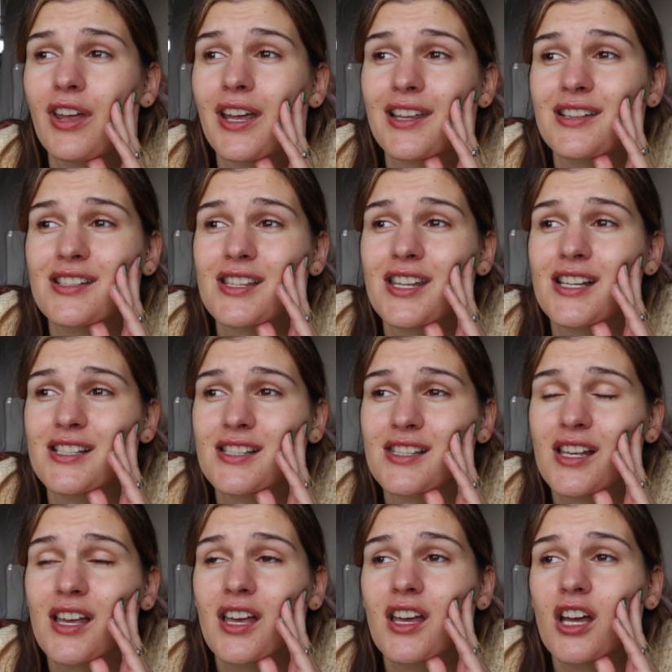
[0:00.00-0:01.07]
fitting into these
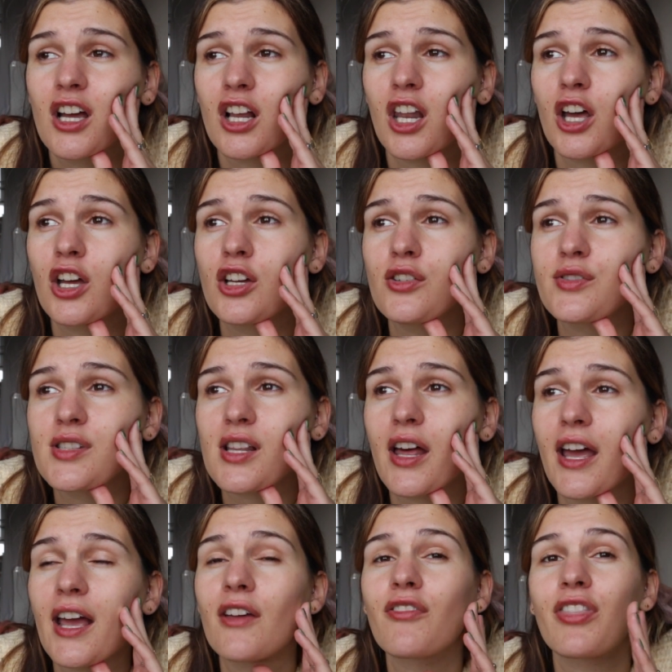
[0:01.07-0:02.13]
clothes.
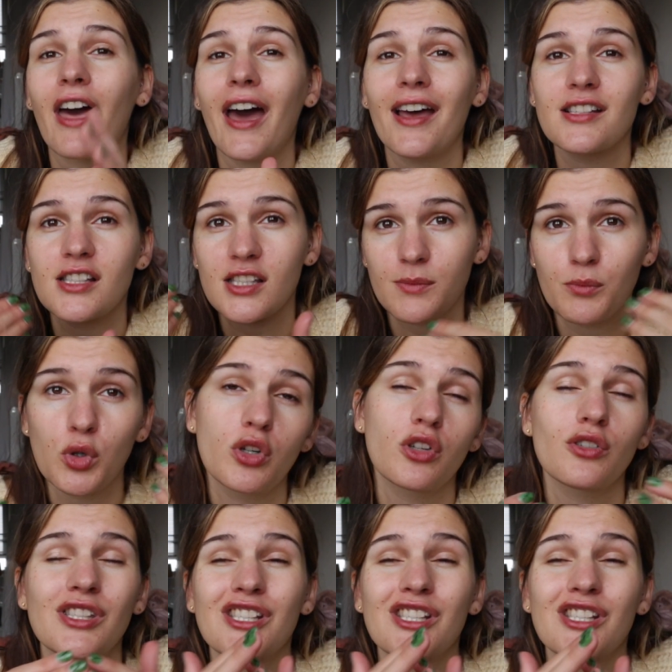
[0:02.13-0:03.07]
Like, if that's more your